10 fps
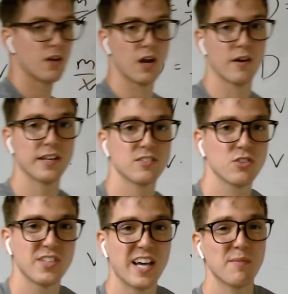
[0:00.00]
All right, so
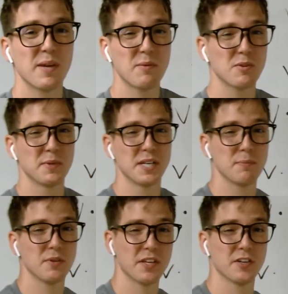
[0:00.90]
you got to be able to
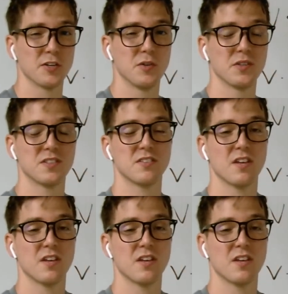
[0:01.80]
manipulate your units.